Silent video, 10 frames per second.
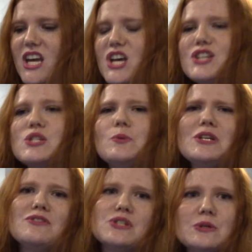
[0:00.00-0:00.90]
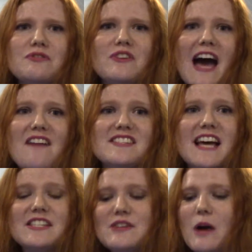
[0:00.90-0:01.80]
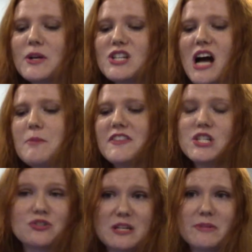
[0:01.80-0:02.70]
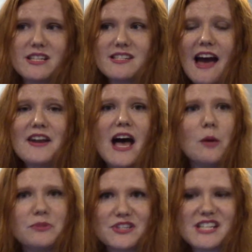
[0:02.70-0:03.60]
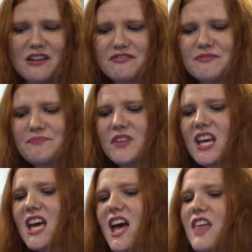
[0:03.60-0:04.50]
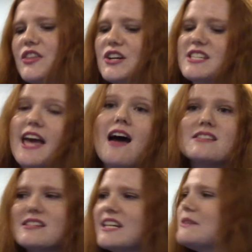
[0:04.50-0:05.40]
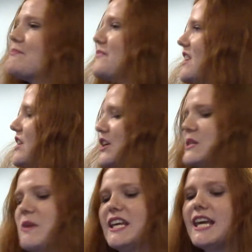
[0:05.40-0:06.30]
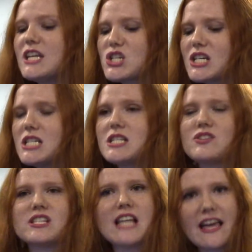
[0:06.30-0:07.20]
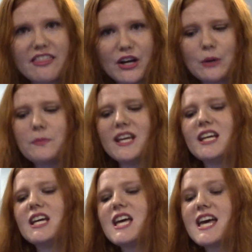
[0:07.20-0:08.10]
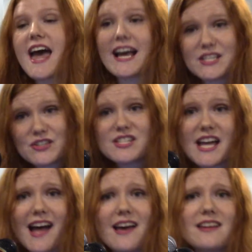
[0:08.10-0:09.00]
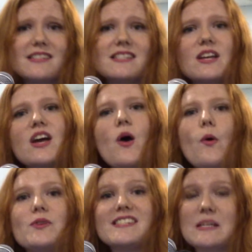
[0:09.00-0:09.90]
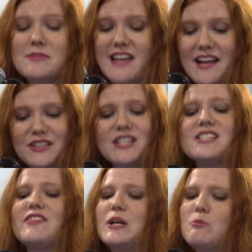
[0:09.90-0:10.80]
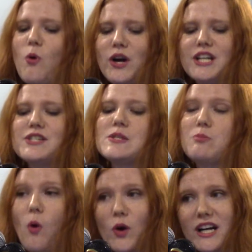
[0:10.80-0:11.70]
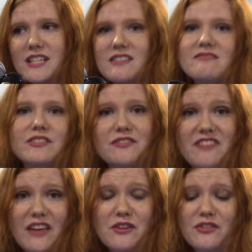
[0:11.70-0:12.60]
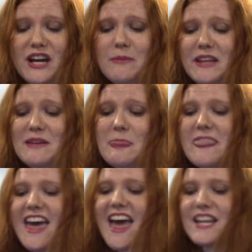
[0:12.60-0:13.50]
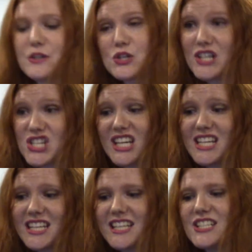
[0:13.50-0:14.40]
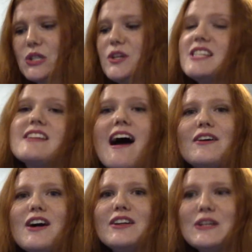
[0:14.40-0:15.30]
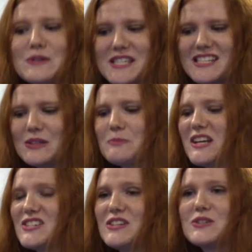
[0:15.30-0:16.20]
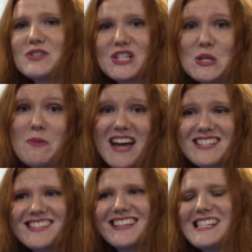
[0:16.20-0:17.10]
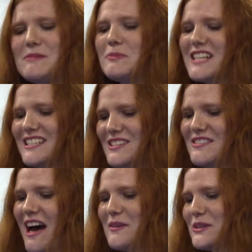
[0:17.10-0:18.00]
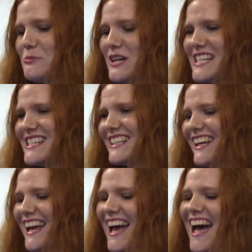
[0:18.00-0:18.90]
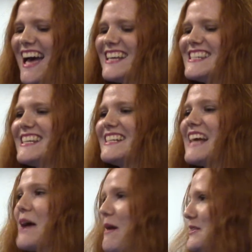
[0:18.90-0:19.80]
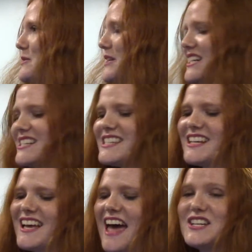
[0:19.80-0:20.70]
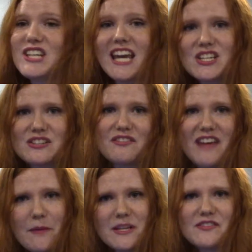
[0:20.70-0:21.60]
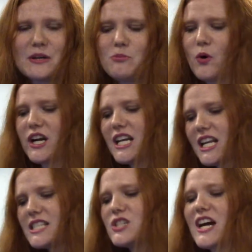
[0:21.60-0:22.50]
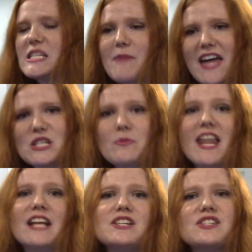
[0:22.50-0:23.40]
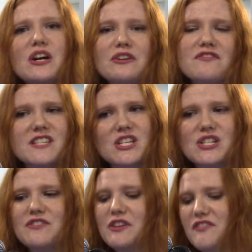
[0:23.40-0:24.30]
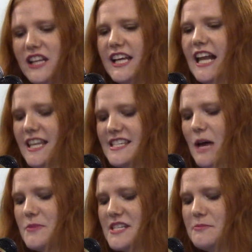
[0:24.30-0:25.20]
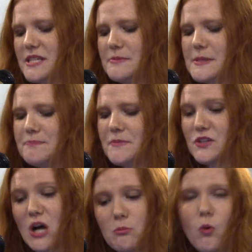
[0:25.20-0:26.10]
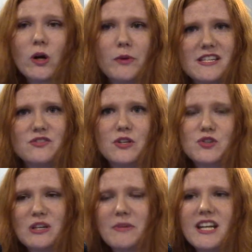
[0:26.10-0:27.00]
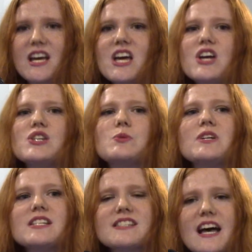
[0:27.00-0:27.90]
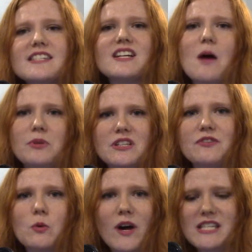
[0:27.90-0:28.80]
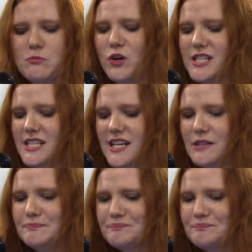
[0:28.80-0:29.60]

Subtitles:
So what do you do if you have SAD? So now we're going to talk about the treatments, how to help yourself. There's counseling, there's medication, there's light therapy, exercise, sleep cycles, very important, support for your family, nutrition, decrease in alcohol use. Make sure you don't drink too much, because some people tend to do that when they're depressed. Spend time outdoors. Education in your family is very important. Stress management, and consult your physician if you're feeling any of these type of symptoms. These are all important ways of doing treatment. So we're going to discuss a couple different ones in more detail.